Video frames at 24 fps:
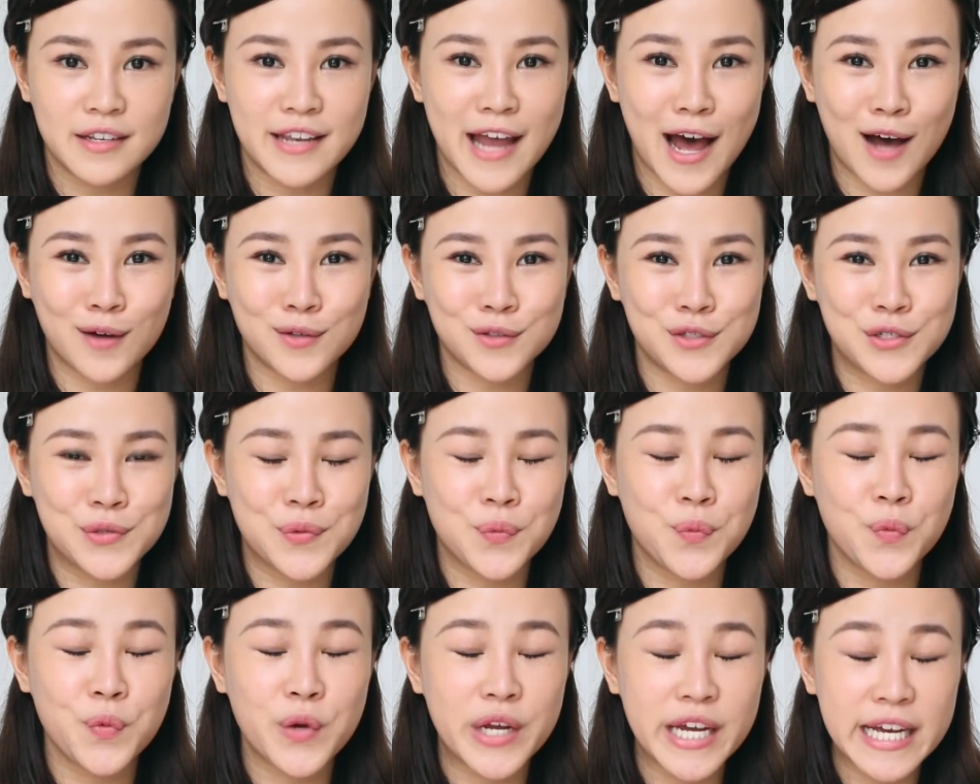Now,
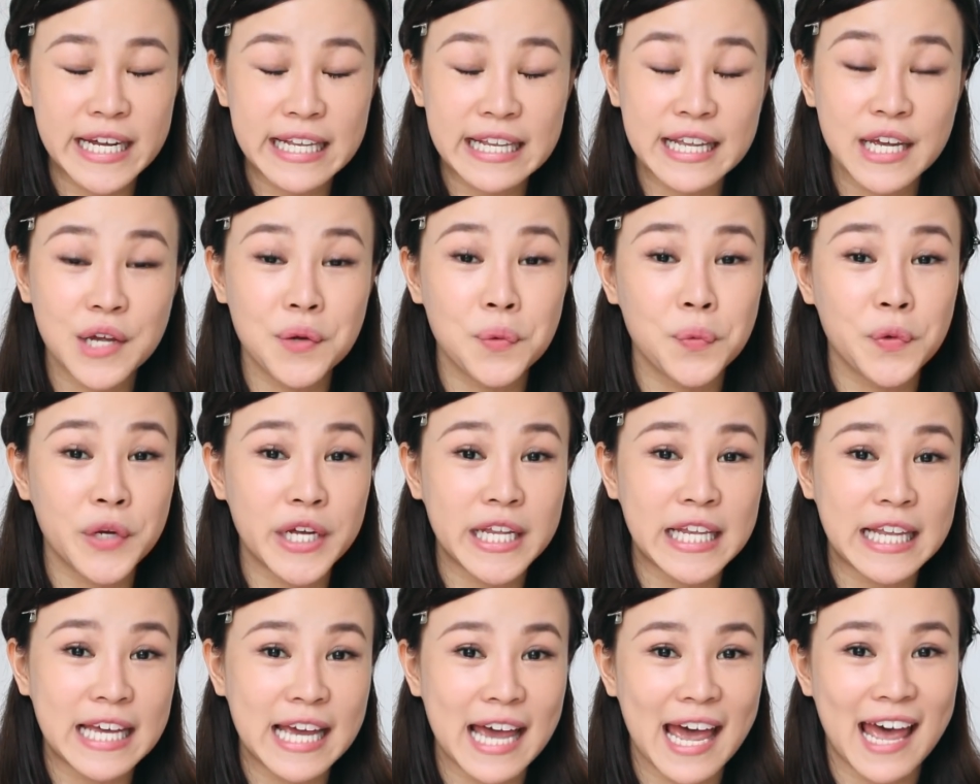to
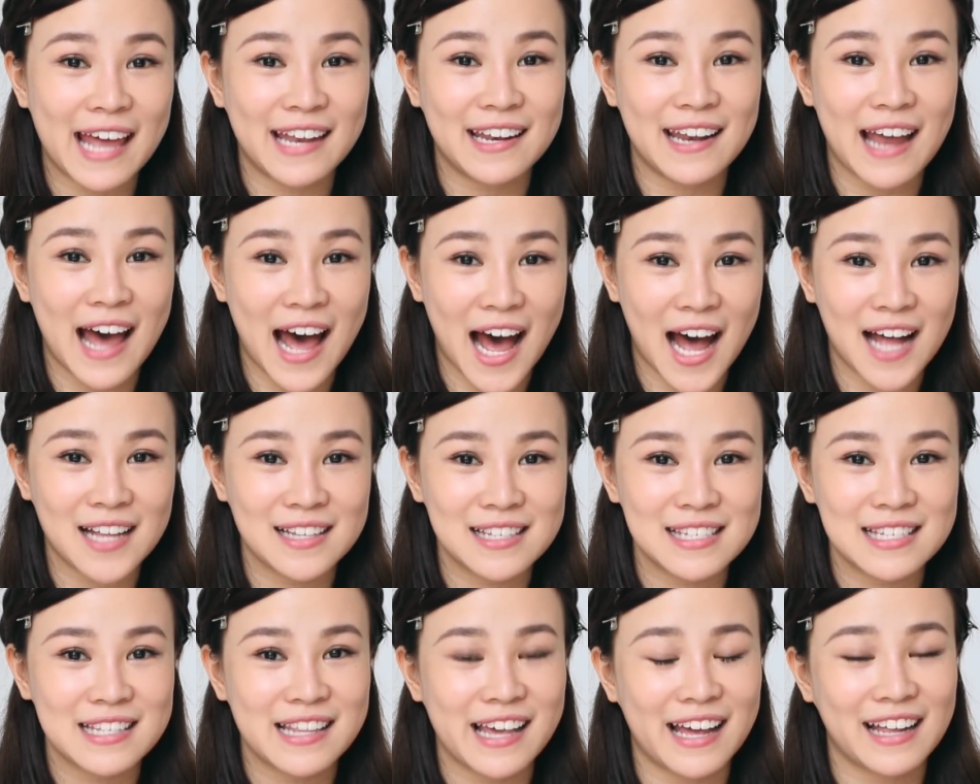really
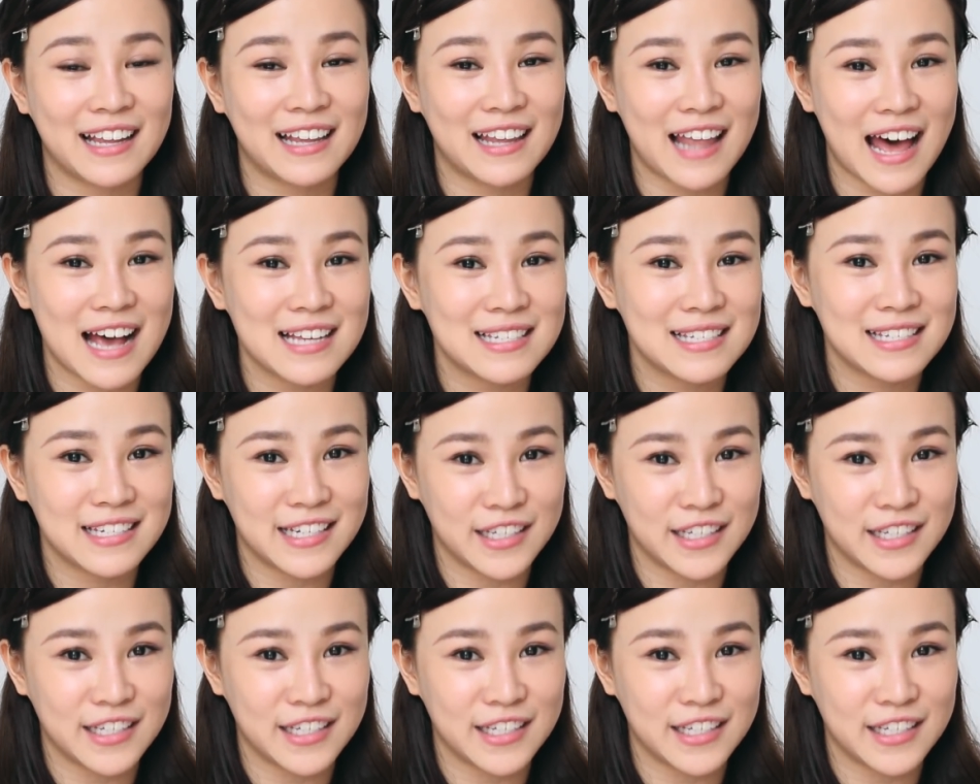enhance that glass